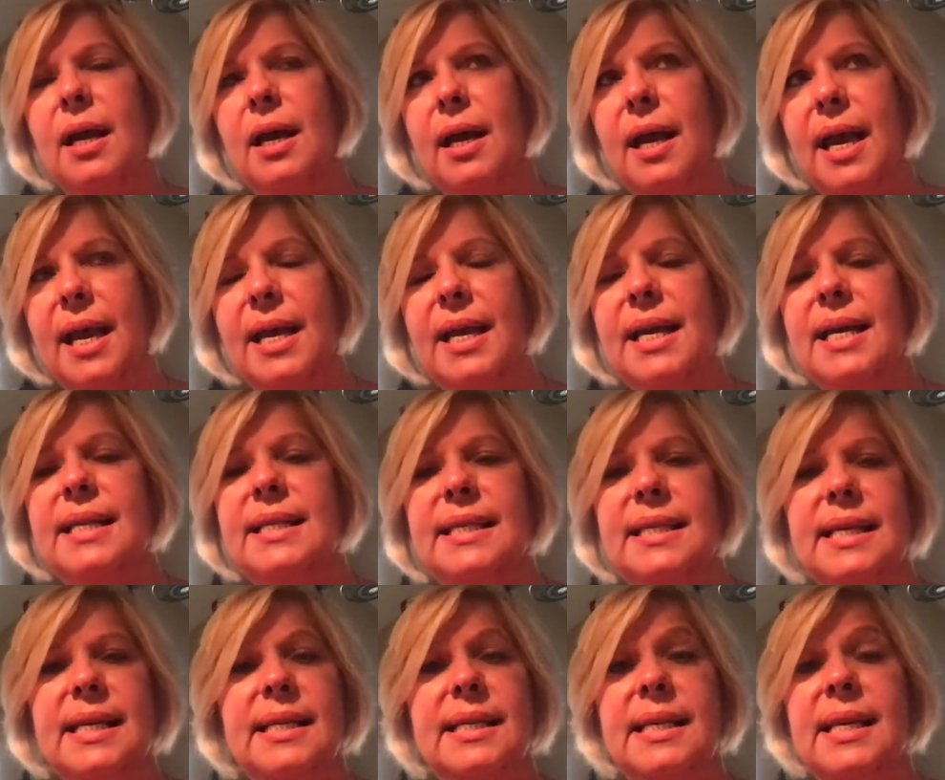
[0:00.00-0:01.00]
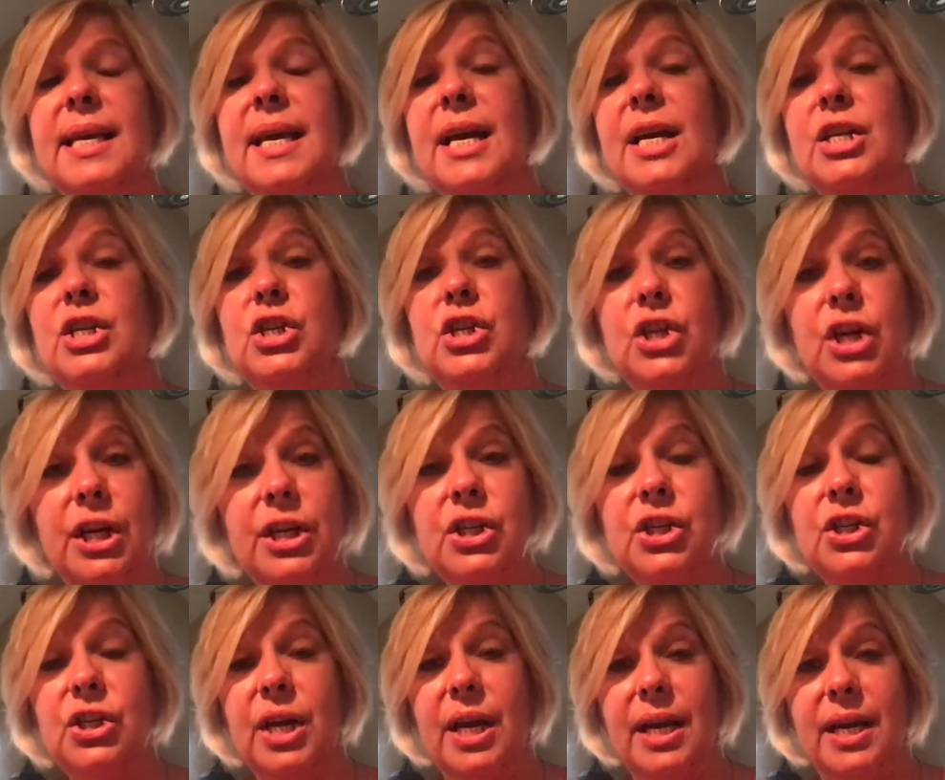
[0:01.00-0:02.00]
ANCC had just
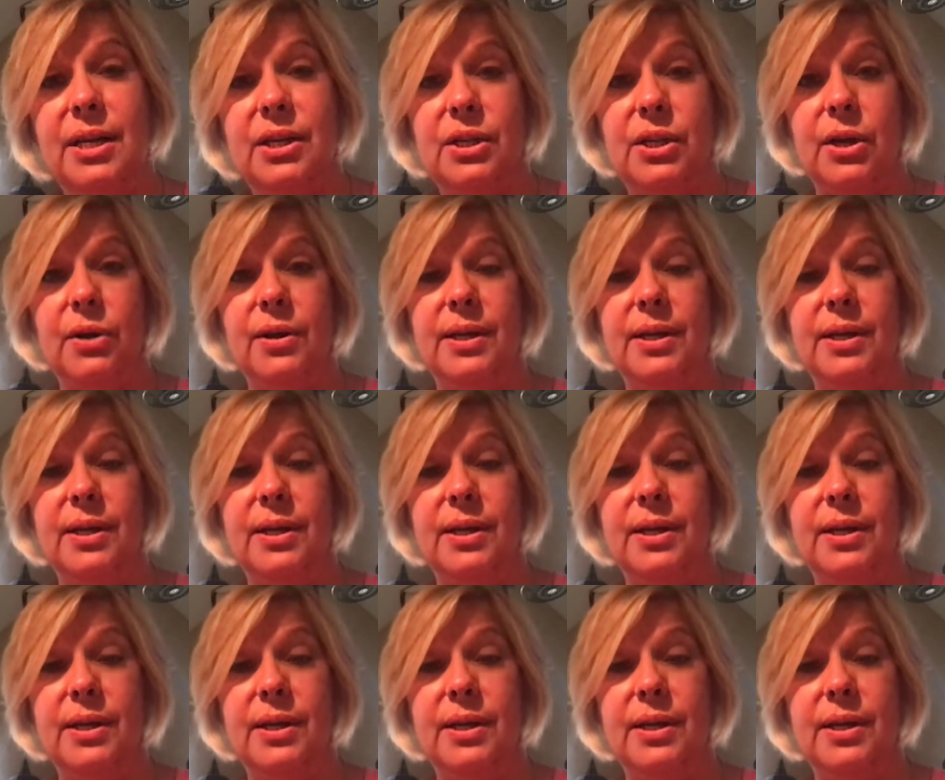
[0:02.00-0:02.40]
changed their